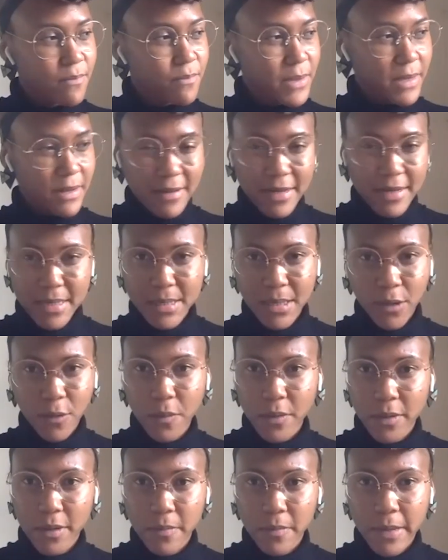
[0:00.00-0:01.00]
been this
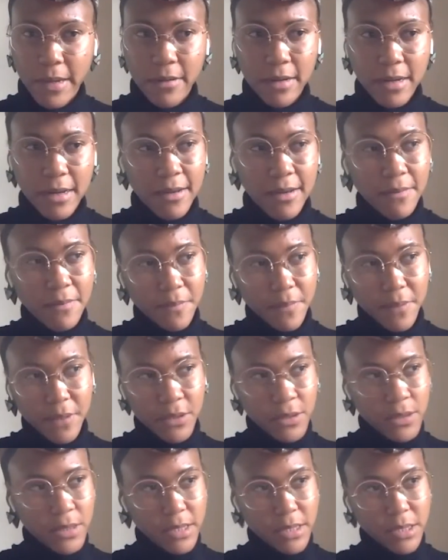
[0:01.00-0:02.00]
open about it,
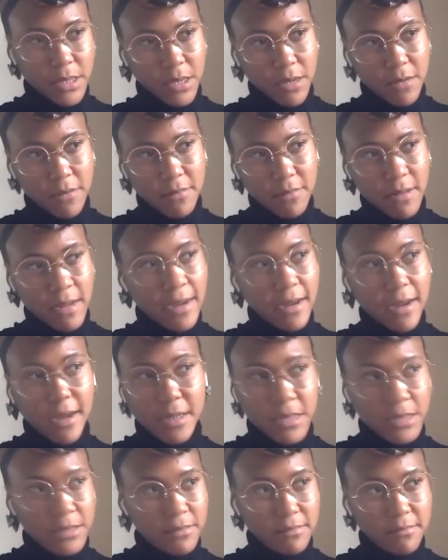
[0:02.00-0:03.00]
because I
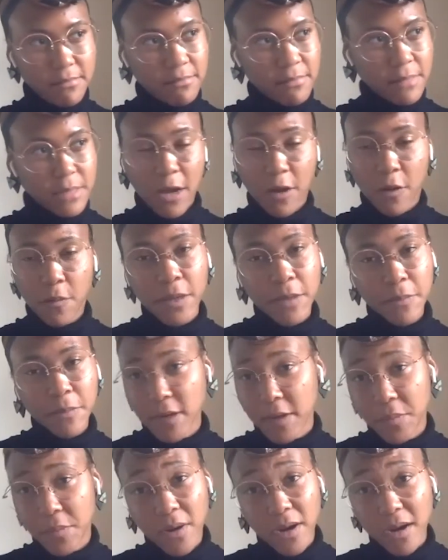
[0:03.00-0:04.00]
don't tell
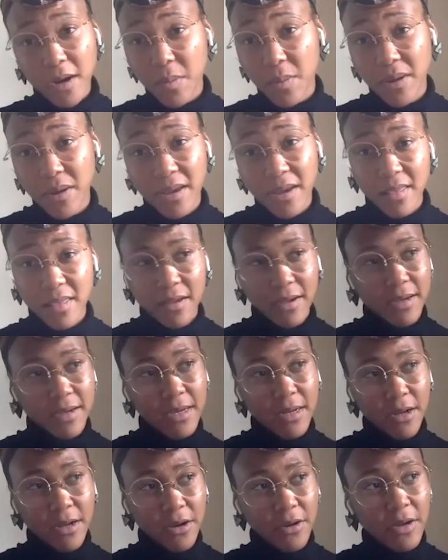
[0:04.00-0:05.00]
people I work with,
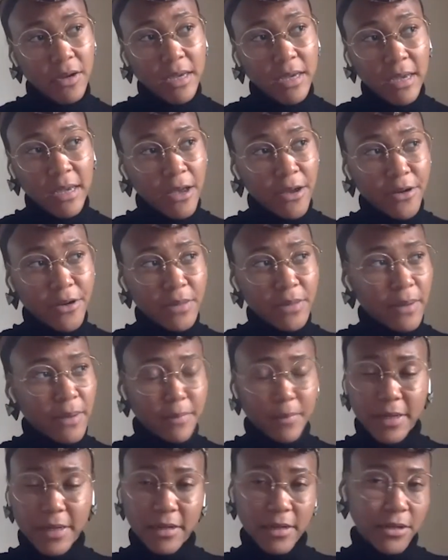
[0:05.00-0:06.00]
you know, only
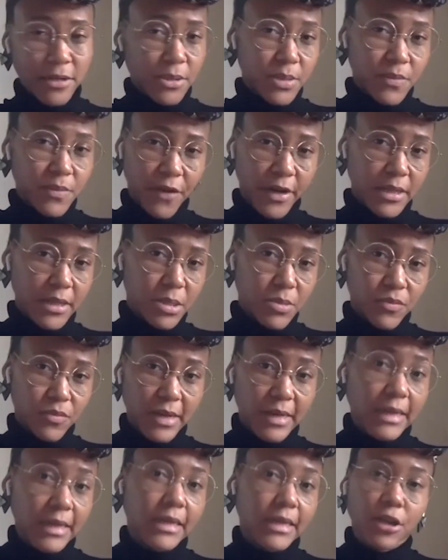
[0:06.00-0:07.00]
like my close friends
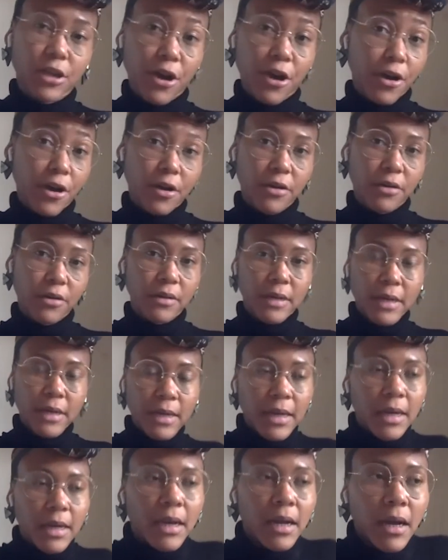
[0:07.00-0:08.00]
really know,
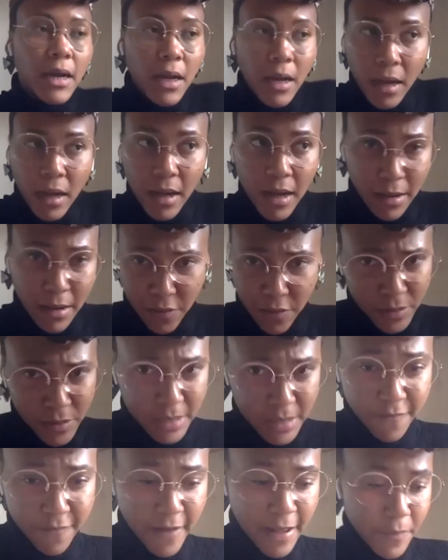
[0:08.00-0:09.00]

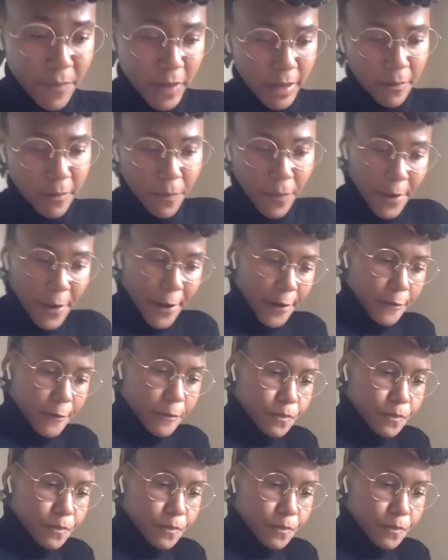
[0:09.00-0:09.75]
obviously family, but